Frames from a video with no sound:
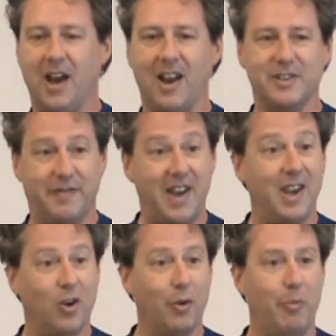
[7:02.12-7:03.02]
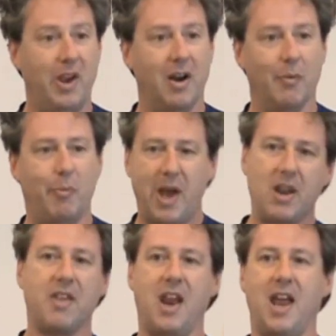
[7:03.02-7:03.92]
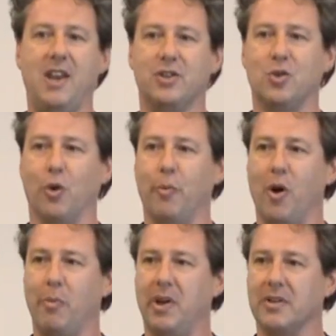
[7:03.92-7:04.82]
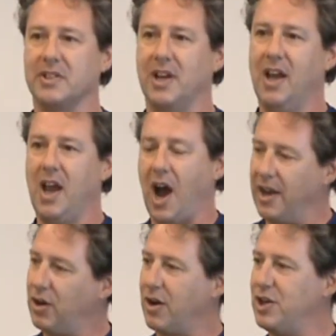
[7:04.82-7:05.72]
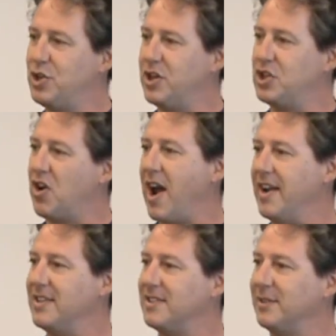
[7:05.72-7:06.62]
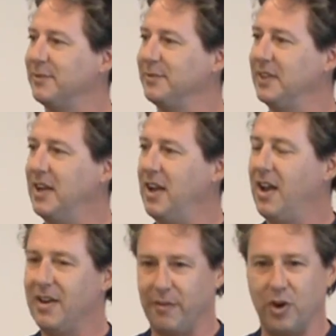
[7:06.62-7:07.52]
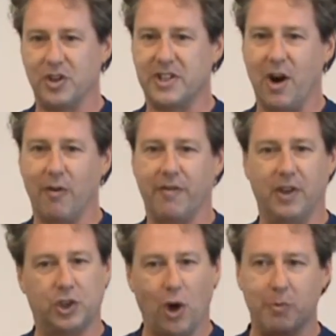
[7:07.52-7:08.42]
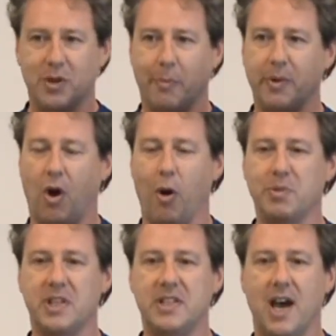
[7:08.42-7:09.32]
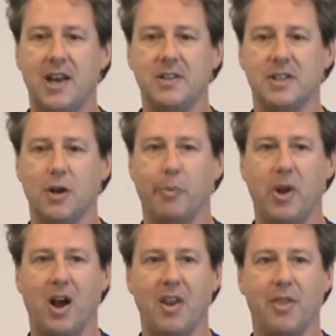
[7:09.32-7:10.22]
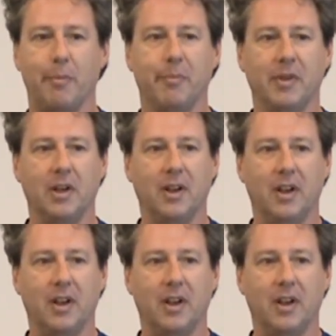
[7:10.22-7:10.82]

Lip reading: And it's very good beer, better than any store-bought beers. I encourage you to try it for yourself. The shop's up, Hops and Tannins is up in Anthem.